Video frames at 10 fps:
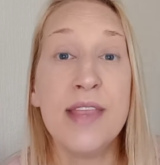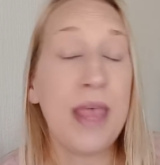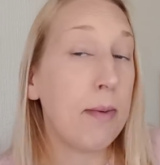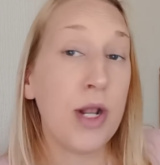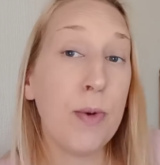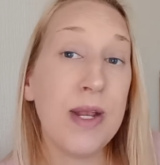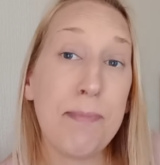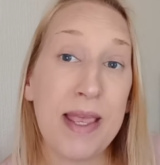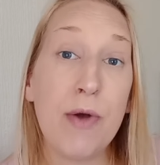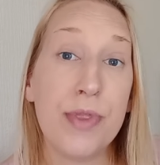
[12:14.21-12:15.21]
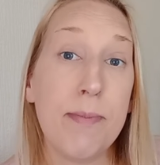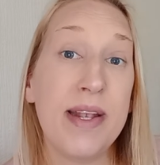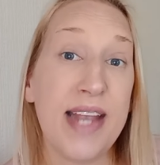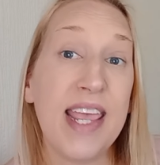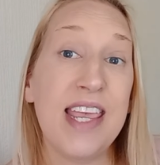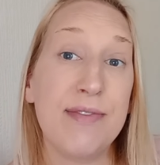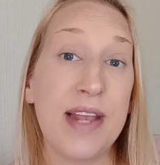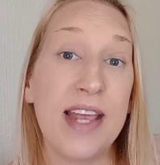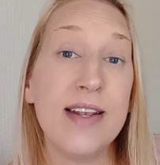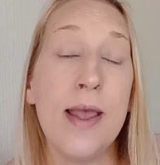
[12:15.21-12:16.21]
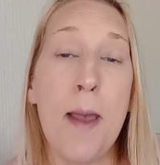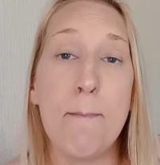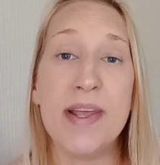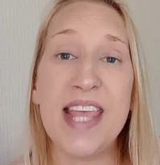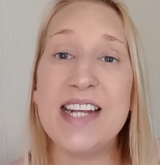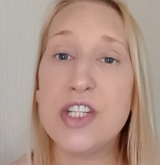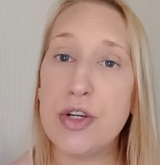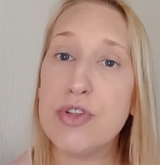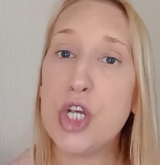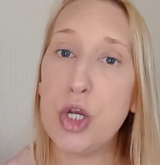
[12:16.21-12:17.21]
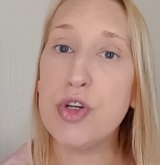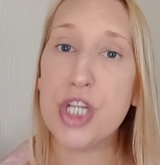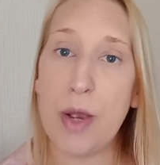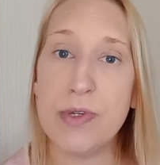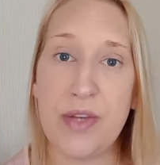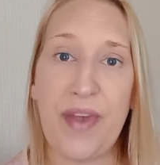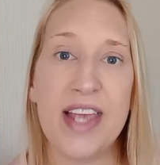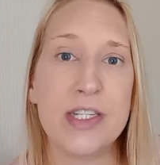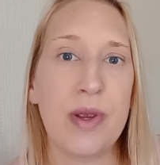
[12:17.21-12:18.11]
that will only be on the Monday evening, but they do 2 shows of it.